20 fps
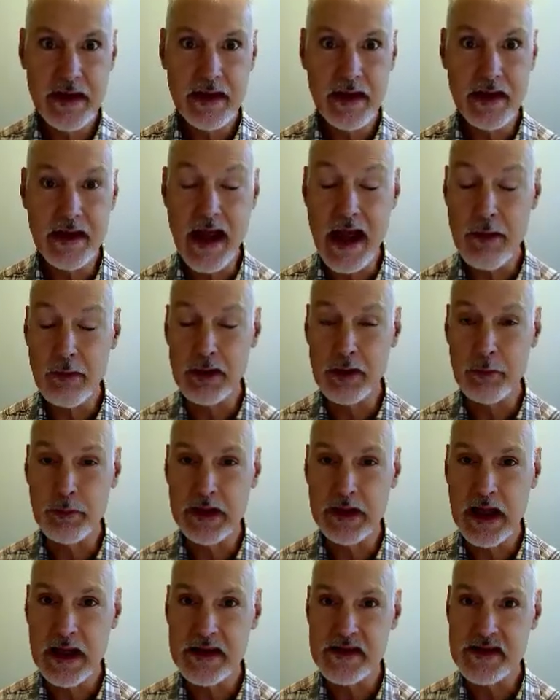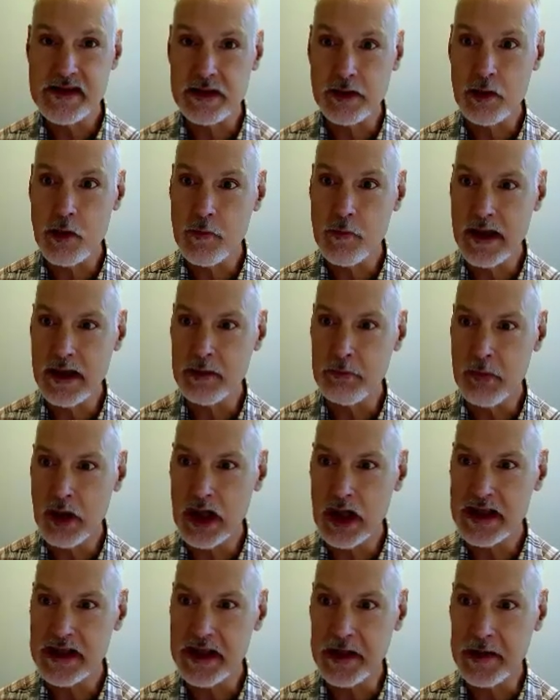and how it applies to covalent
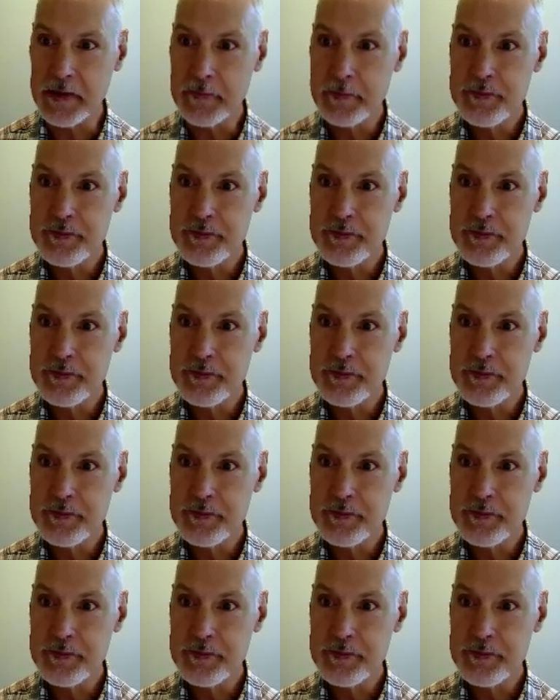bonding.